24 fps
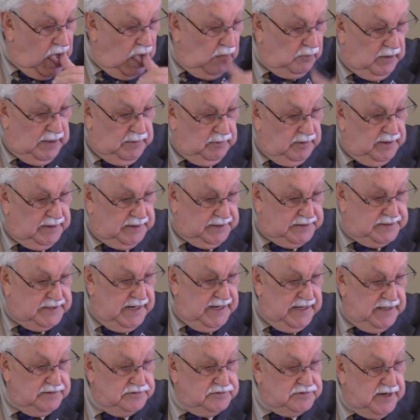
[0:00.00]
we were in the
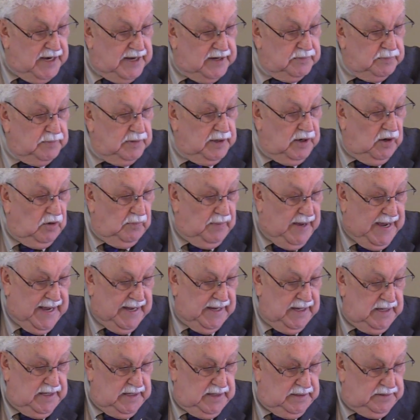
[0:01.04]
tenth chapter, but go back
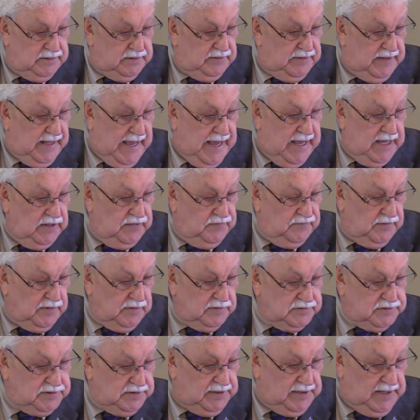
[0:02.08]
to the eighth
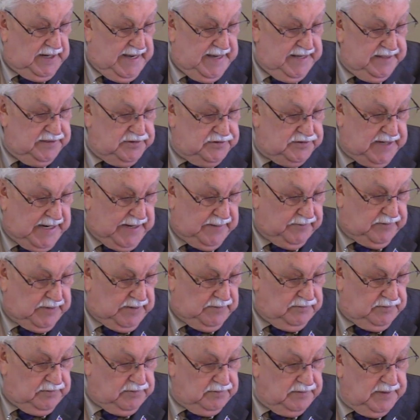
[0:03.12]
verse of the ninth chapter. I
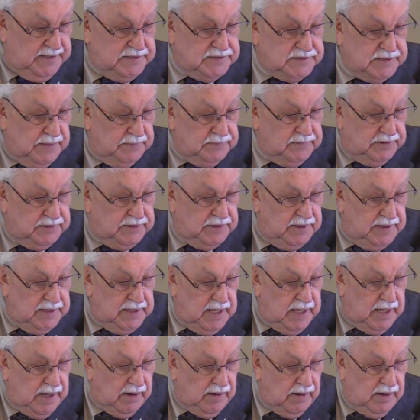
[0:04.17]
want to read something to
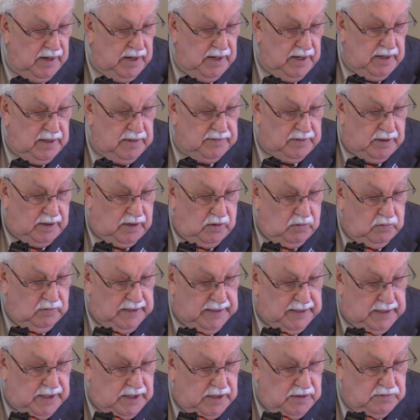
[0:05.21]
you here. The
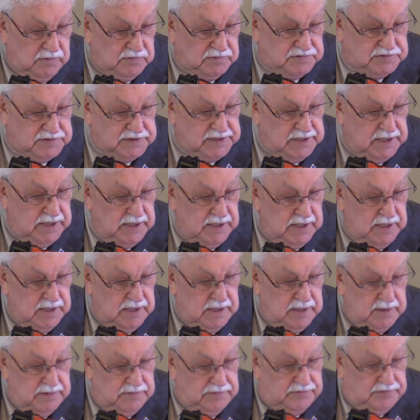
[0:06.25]
Holy Ghost,
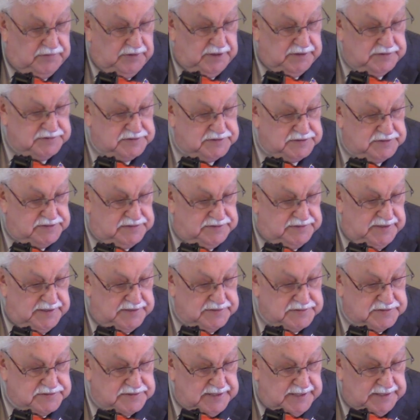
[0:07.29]
thus
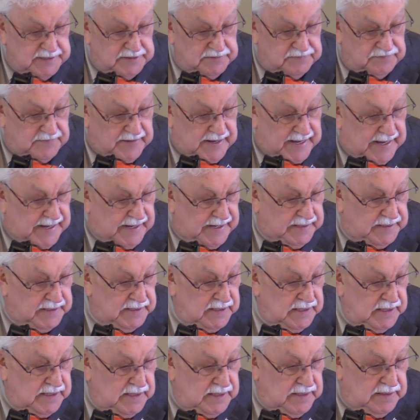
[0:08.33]
this signifying
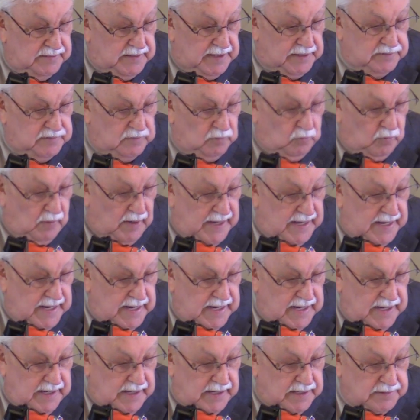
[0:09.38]
that the
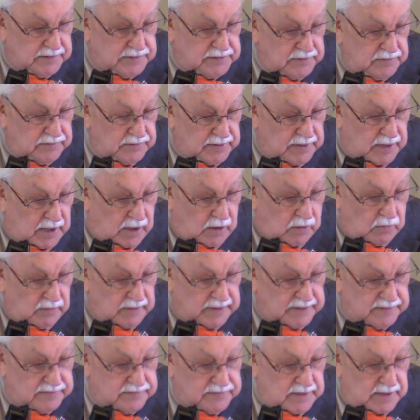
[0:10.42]
way into the
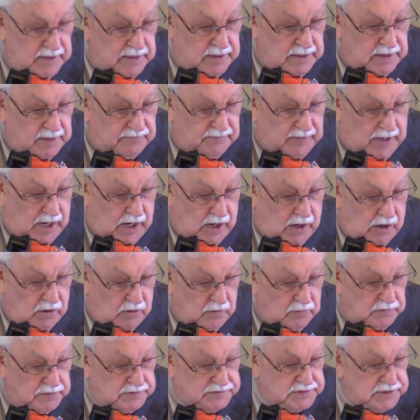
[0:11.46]
holiest of
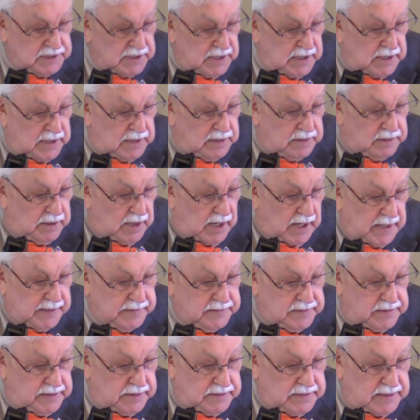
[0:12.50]
all was
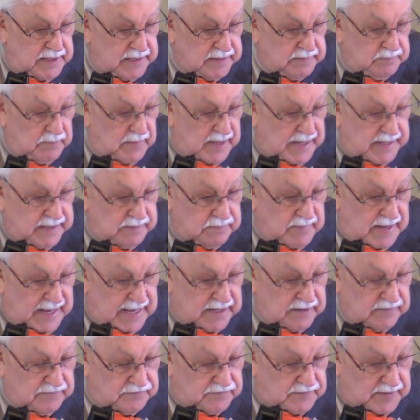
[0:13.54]
not yet made
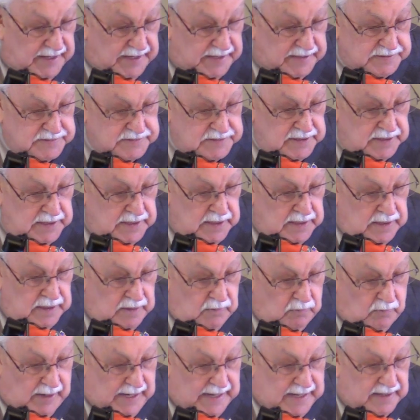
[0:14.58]
manifest,
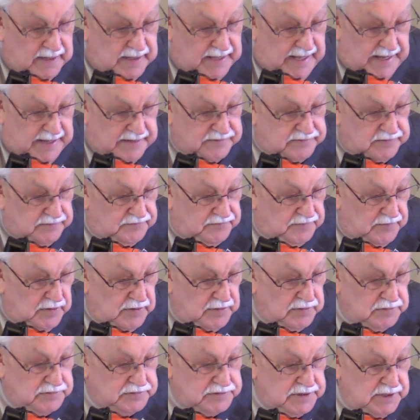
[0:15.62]
while as the
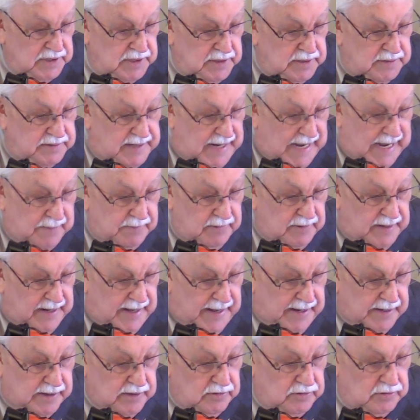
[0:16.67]
first
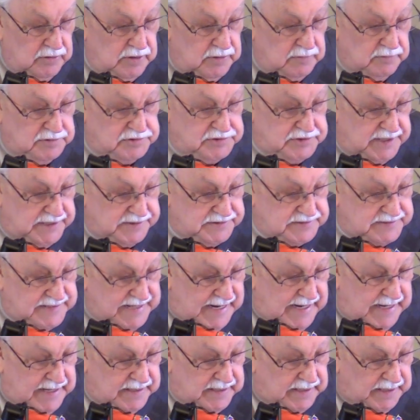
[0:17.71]
tabernacle was yet
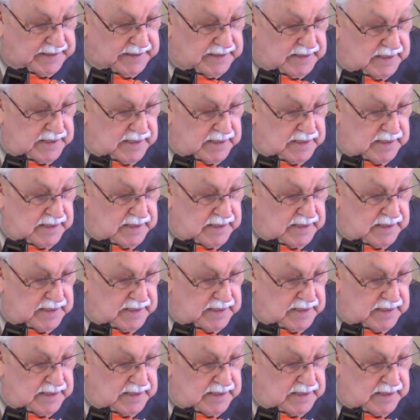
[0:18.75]
standing,